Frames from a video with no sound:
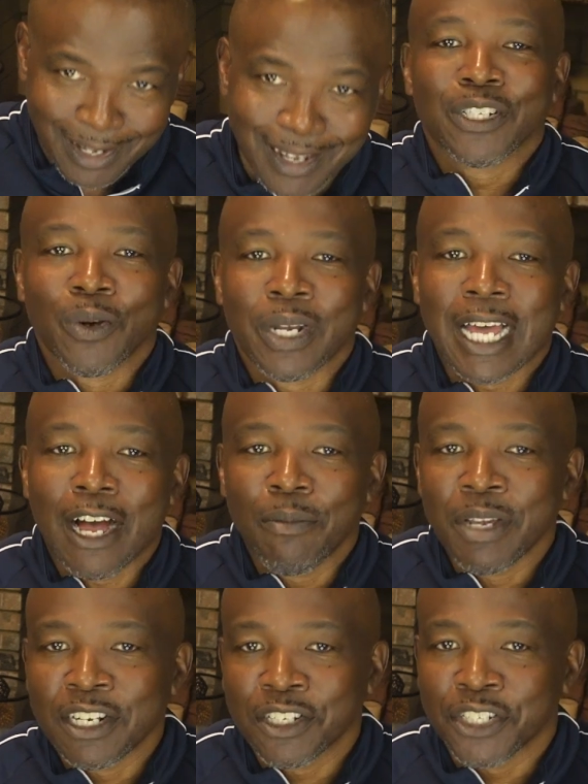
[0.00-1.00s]
So allow
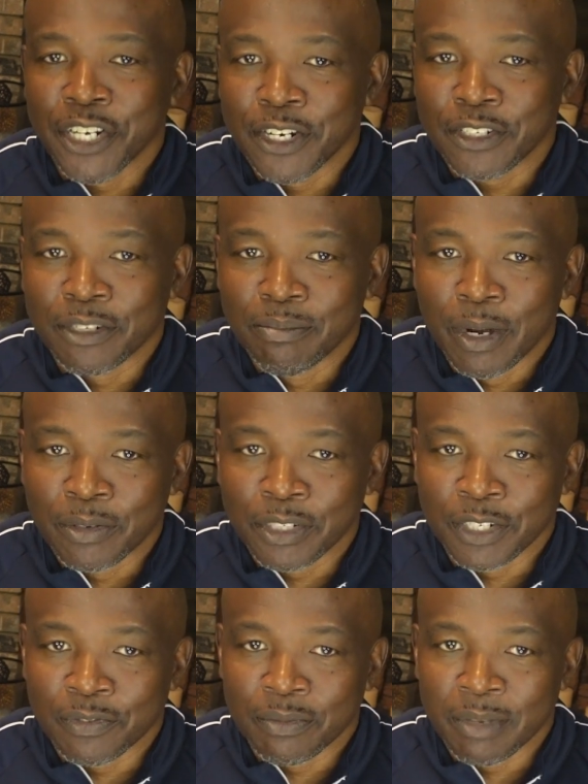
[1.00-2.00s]
me to share some
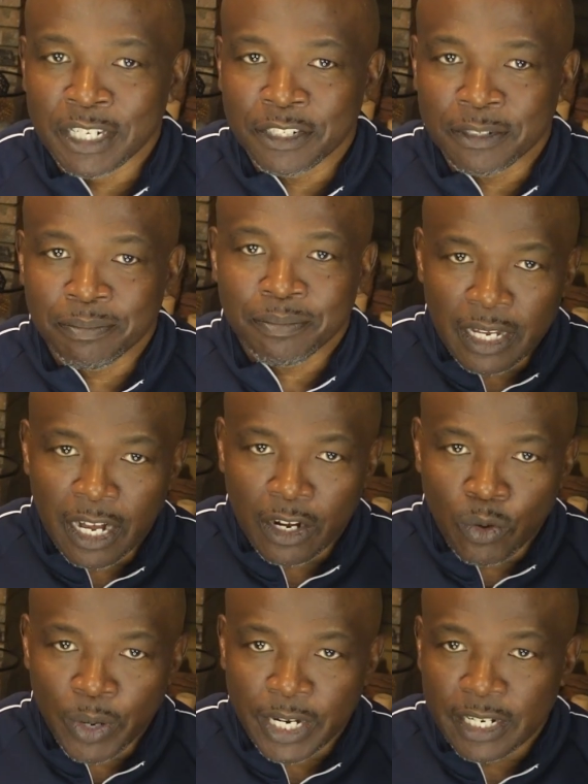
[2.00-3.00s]
bonus information.
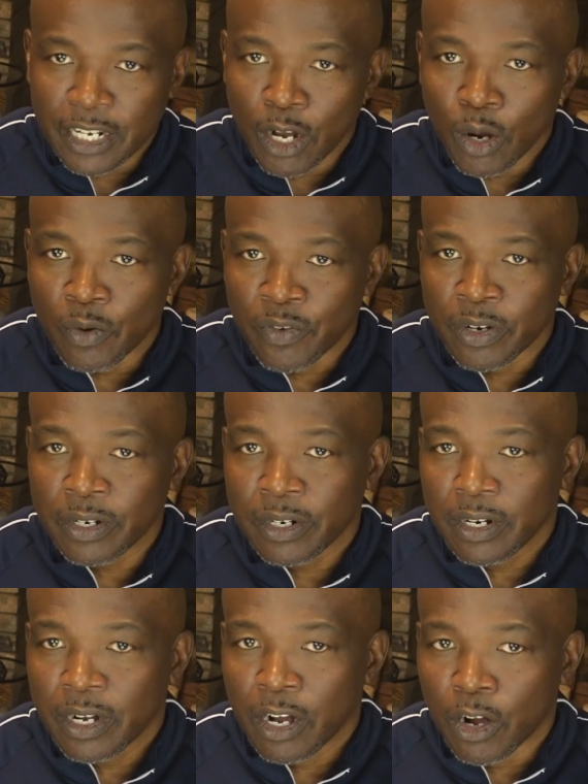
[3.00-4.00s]
I'll quickly go over
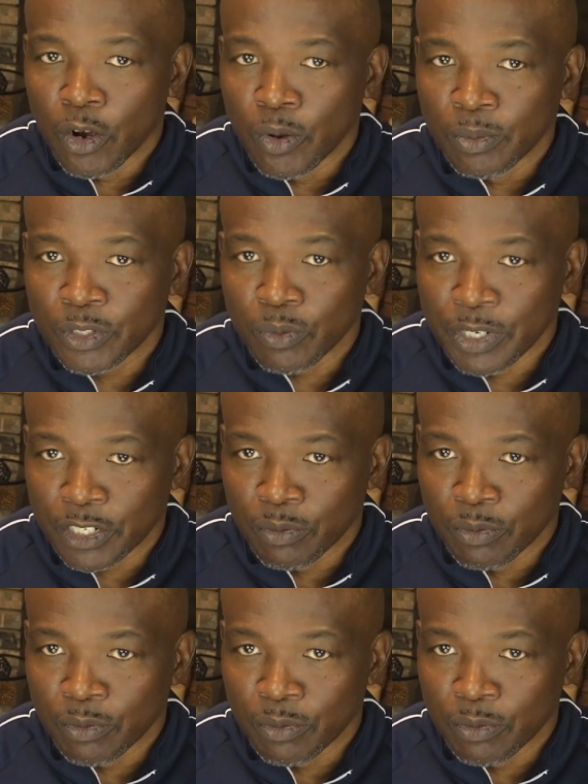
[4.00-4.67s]
homes with